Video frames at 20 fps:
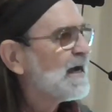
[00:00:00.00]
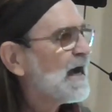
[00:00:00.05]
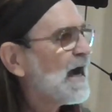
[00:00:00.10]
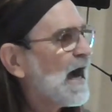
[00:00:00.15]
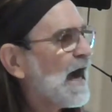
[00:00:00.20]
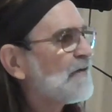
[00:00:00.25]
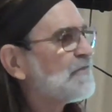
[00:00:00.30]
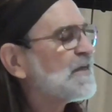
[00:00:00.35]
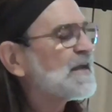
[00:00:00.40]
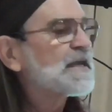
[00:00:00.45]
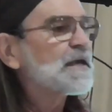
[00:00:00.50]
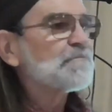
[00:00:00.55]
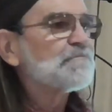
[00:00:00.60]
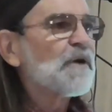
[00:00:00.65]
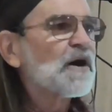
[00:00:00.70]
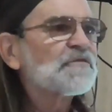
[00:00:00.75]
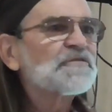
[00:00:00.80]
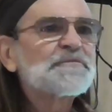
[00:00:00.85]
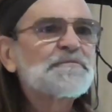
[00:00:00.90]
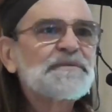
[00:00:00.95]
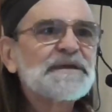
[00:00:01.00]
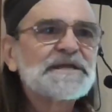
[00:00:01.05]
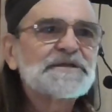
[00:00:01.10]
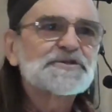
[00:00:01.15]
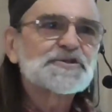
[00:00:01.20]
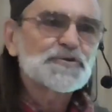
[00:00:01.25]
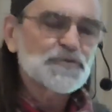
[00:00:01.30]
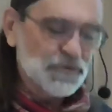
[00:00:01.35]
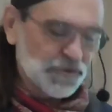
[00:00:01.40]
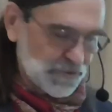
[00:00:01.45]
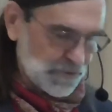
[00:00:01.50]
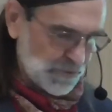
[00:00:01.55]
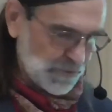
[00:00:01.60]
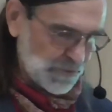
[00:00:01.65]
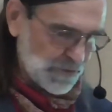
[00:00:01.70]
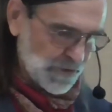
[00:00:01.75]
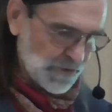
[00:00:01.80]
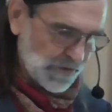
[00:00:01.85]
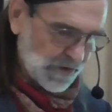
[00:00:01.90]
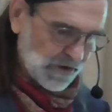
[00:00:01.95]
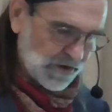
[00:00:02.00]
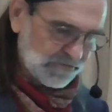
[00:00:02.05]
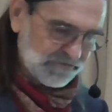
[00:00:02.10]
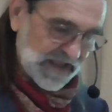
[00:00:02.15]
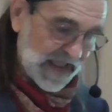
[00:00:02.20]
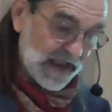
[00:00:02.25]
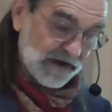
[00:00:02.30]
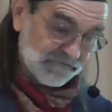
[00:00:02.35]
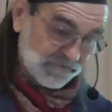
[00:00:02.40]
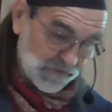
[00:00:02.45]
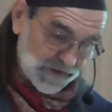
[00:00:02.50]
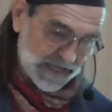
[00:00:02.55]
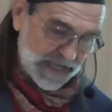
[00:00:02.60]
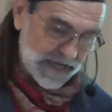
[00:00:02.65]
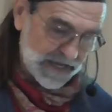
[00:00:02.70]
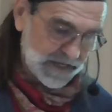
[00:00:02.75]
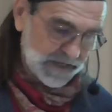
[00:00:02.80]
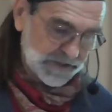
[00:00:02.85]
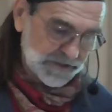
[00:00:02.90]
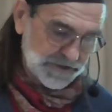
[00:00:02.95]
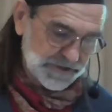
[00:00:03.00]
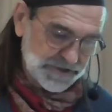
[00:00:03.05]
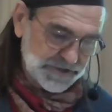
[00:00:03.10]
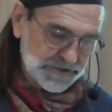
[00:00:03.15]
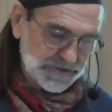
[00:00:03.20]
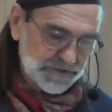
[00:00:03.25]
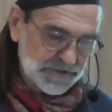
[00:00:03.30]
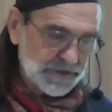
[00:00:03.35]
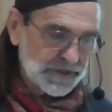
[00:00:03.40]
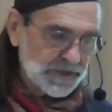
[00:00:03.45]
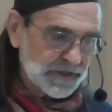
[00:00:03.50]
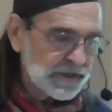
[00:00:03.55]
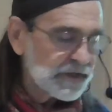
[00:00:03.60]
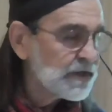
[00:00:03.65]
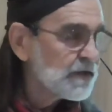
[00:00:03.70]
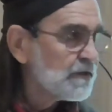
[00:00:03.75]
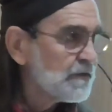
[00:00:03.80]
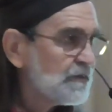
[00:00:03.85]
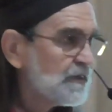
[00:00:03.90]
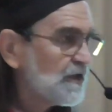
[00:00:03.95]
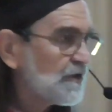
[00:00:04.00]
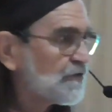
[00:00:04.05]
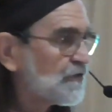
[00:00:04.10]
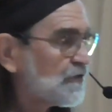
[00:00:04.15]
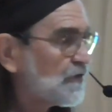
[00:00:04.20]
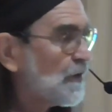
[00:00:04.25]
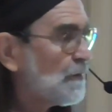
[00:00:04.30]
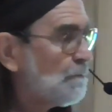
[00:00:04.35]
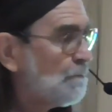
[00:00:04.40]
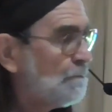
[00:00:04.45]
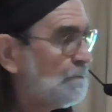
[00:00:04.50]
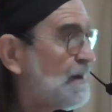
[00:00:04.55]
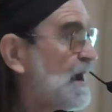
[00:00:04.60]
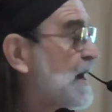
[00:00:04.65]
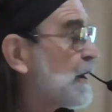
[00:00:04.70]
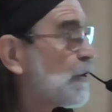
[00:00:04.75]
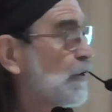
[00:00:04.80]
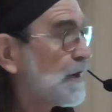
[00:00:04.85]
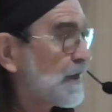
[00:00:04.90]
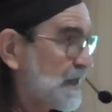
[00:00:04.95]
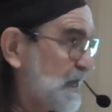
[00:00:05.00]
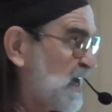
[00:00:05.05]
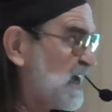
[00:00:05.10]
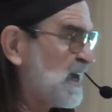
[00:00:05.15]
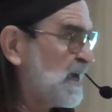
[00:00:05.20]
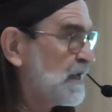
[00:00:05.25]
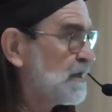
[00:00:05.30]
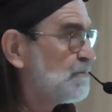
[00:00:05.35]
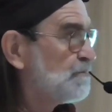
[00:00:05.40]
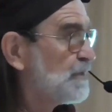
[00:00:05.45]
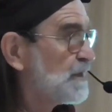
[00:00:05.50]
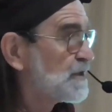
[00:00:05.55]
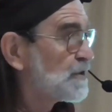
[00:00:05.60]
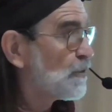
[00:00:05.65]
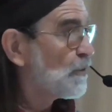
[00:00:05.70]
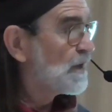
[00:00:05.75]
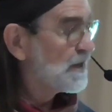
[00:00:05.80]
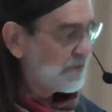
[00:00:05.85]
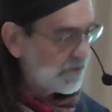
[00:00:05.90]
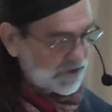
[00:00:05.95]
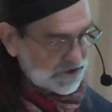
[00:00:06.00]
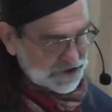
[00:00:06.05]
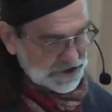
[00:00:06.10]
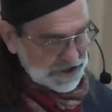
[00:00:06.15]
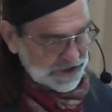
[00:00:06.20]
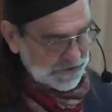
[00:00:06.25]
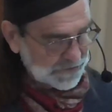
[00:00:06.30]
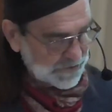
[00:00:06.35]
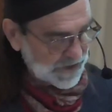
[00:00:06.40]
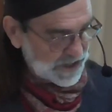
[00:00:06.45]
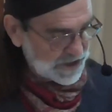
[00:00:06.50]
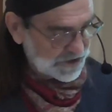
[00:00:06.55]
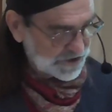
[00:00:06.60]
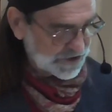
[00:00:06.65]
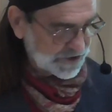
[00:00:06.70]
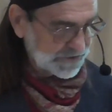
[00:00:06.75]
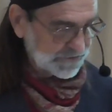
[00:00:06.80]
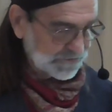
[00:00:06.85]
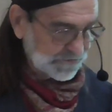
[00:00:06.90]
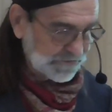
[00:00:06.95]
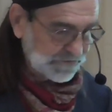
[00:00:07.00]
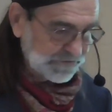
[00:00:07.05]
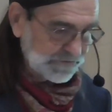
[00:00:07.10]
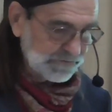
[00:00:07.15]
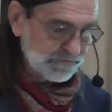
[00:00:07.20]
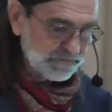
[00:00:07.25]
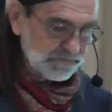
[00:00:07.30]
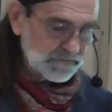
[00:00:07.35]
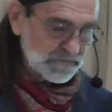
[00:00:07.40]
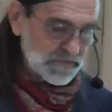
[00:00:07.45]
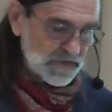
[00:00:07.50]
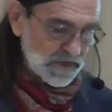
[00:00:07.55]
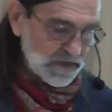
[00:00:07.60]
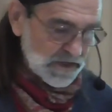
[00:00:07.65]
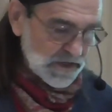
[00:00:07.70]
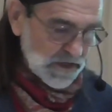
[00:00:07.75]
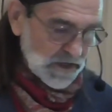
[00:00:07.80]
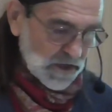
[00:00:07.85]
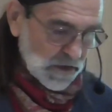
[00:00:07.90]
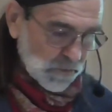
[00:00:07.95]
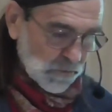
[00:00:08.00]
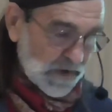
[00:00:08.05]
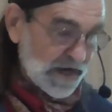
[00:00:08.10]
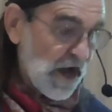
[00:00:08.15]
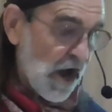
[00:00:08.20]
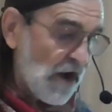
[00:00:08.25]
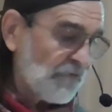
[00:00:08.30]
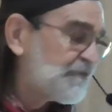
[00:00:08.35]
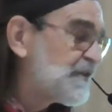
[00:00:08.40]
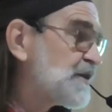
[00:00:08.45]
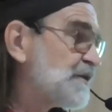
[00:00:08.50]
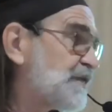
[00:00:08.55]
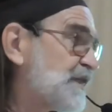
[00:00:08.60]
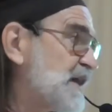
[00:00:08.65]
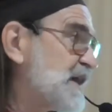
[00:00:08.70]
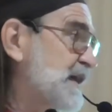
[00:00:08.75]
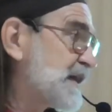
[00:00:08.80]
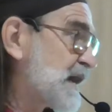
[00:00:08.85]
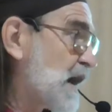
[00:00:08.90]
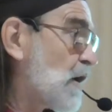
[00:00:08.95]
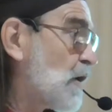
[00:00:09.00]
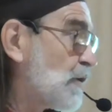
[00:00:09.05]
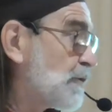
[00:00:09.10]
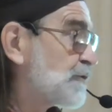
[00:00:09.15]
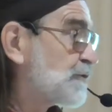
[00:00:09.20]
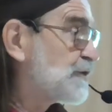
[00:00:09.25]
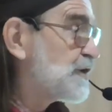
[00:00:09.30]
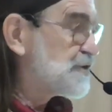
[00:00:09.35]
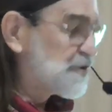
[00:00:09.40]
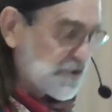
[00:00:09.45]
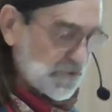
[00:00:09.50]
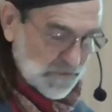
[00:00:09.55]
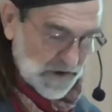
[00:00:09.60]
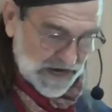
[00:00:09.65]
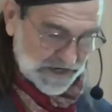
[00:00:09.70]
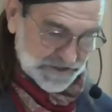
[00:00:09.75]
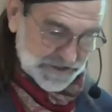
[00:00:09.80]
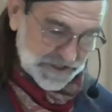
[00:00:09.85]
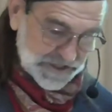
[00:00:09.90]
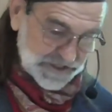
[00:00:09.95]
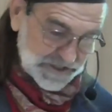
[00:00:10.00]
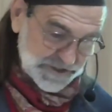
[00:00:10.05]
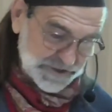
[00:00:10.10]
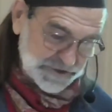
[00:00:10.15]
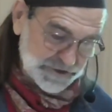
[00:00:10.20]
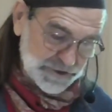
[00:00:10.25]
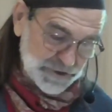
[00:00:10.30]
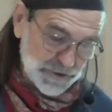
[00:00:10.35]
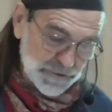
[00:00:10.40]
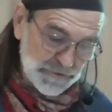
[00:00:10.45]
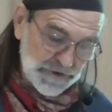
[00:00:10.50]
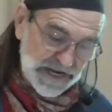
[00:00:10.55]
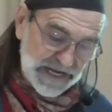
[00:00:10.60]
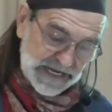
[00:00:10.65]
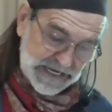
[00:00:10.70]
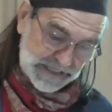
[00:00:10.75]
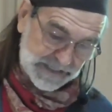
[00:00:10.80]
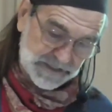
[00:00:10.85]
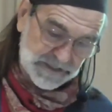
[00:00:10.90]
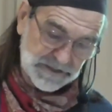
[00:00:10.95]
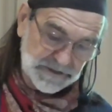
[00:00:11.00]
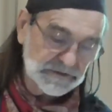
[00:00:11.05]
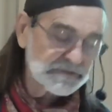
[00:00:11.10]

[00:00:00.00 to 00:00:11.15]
I think it must be true of every age, this barricade between the generations. We often think our situation is unique.